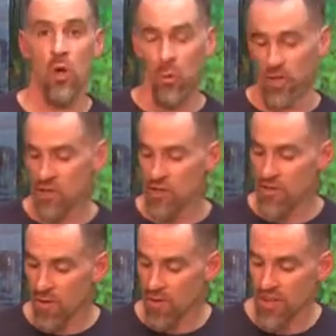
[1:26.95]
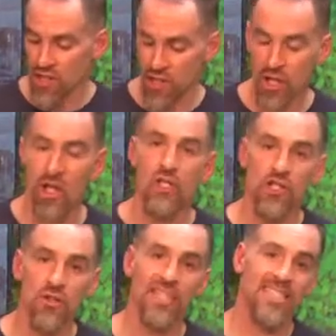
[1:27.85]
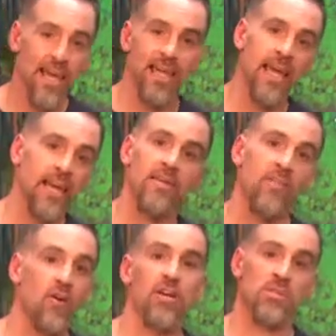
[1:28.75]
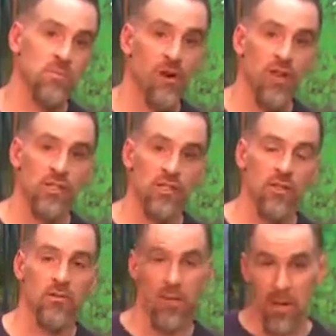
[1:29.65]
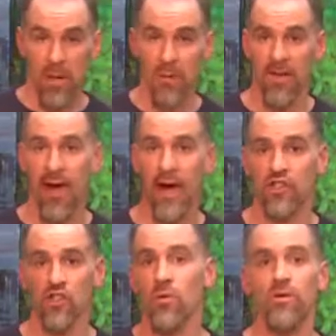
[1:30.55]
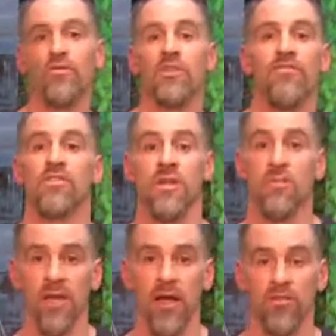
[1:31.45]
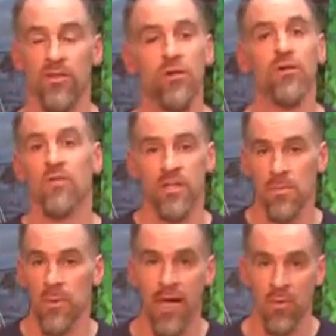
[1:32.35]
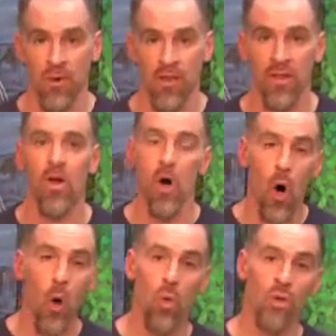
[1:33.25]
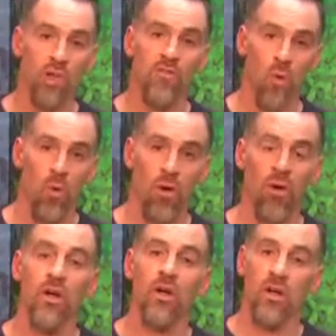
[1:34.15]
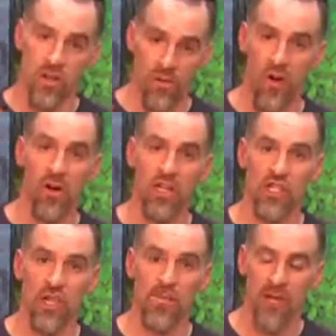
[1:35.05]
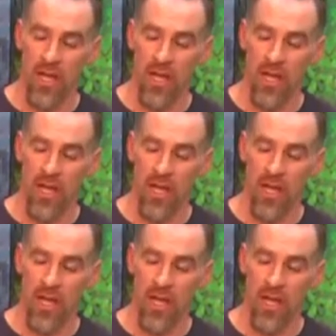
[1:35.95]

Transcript: When you do varnish, choose a dedicated varnish brush. What I mean by that is don't use it for something else. Don't use it to paint with, only for your varnishing.